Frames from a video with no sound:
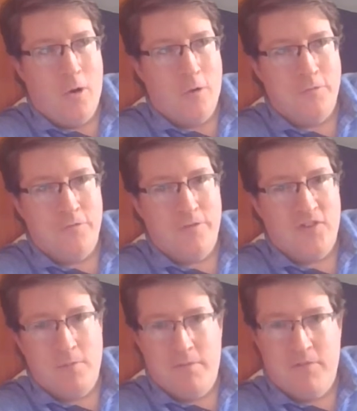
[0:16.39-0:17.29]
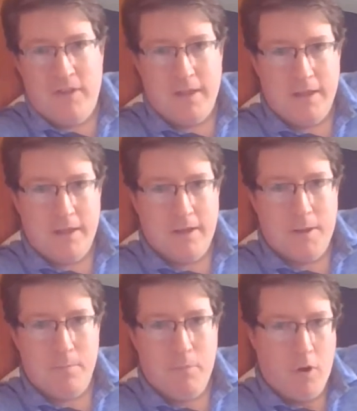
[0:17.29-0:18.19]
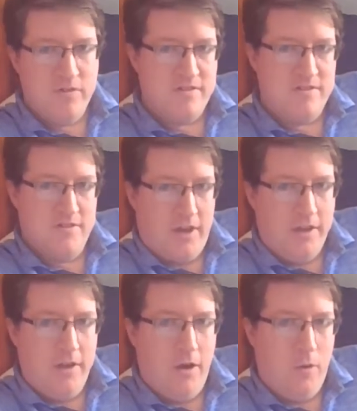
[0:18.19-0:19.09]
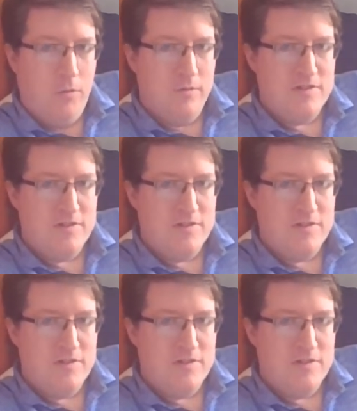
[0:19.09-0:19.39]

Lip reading: of some of the post-psycho